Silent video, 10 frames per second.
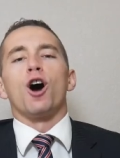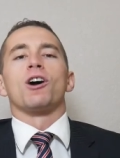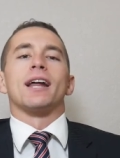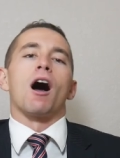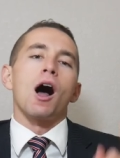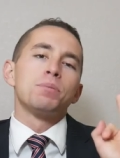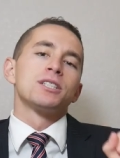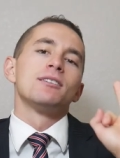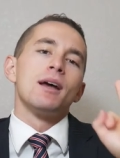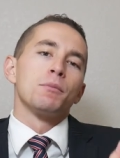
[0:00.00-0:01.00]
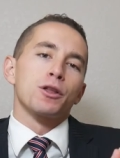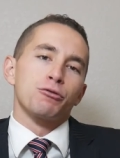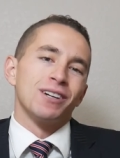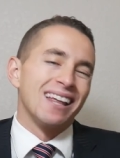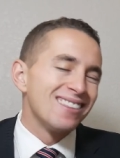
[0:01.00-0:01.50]
All right, option number
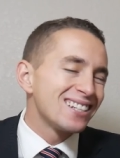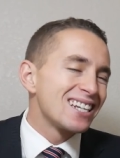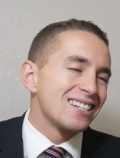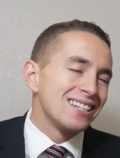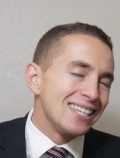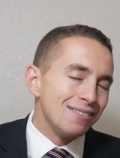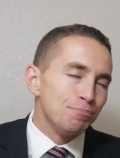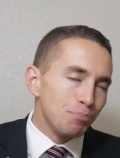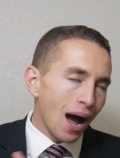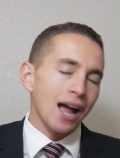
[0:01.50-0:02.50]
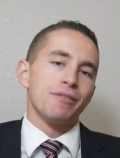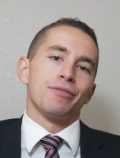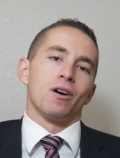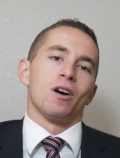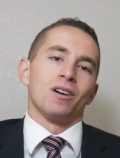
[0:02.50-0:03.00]
three, and this is by
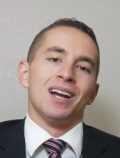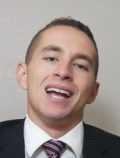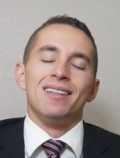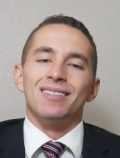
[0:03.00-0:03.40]
far